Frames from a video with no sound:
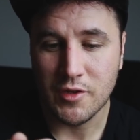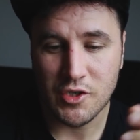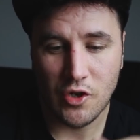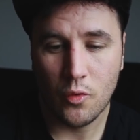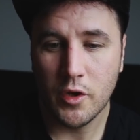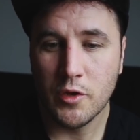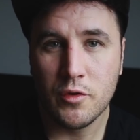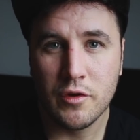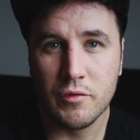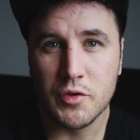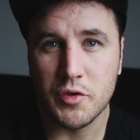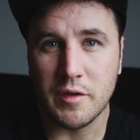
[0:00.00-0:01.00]
the slower you
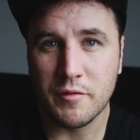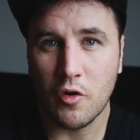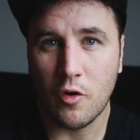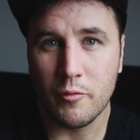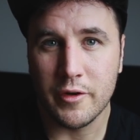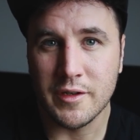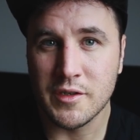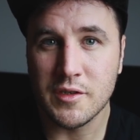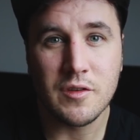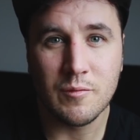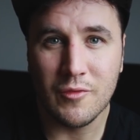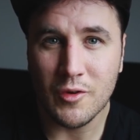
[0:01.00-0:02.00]
can retrieve cormorants,
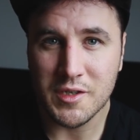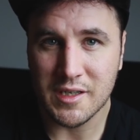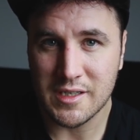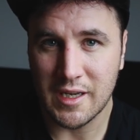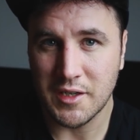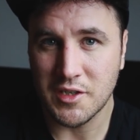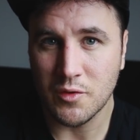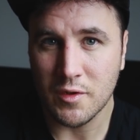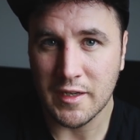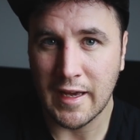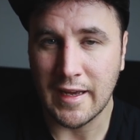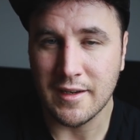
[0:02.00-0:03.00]
the more success you
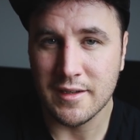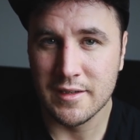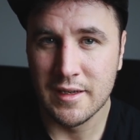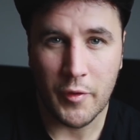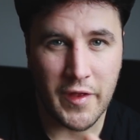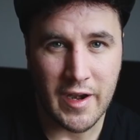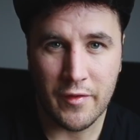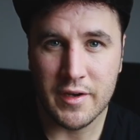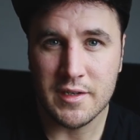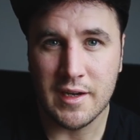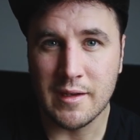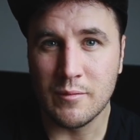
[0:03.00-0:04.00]
will get. But then other
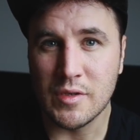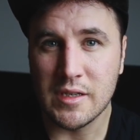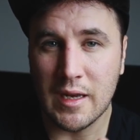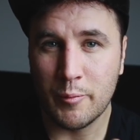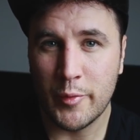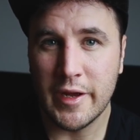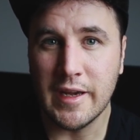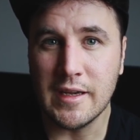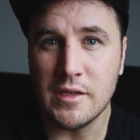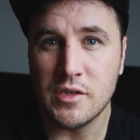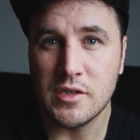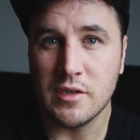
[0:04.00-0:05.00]
times it
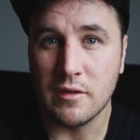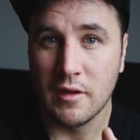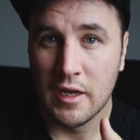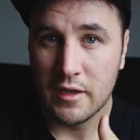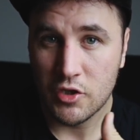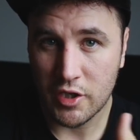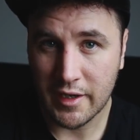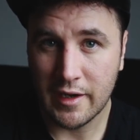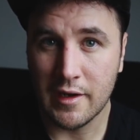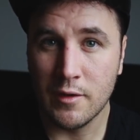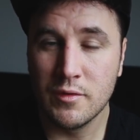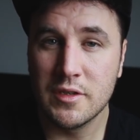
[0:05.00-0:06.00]
pays to check
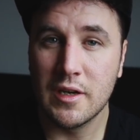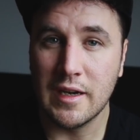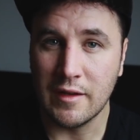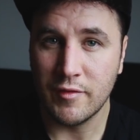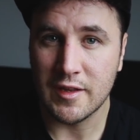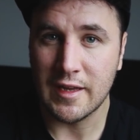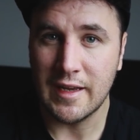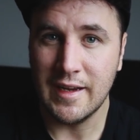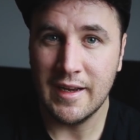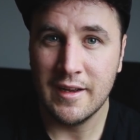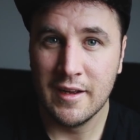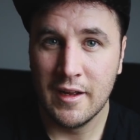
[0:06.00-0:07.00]
it out, leave it
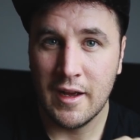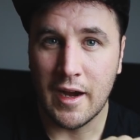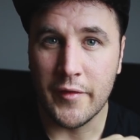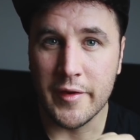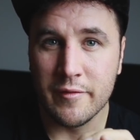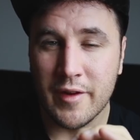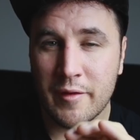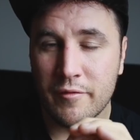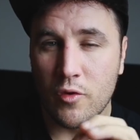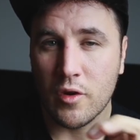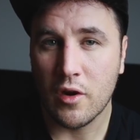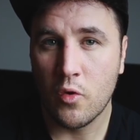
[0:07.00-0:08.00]
there, and then
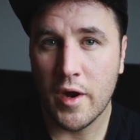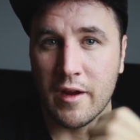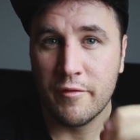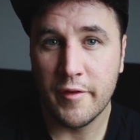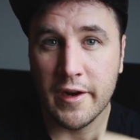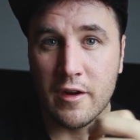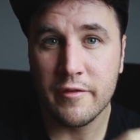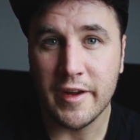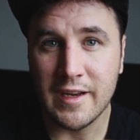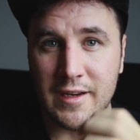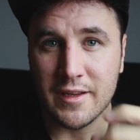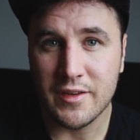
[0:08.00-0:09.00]
invoke a quick figure of
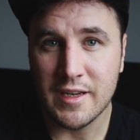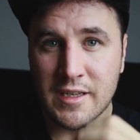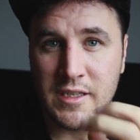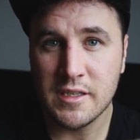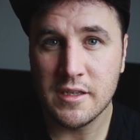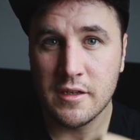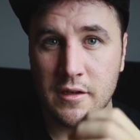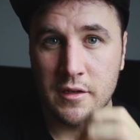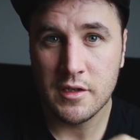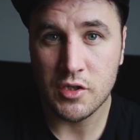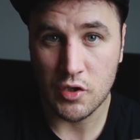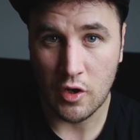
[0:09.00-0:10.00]
8 like this,
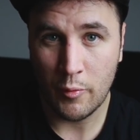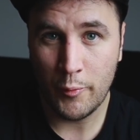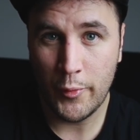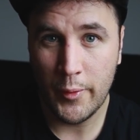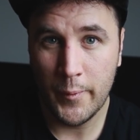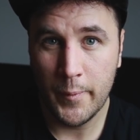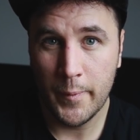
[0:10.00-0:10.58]
stop,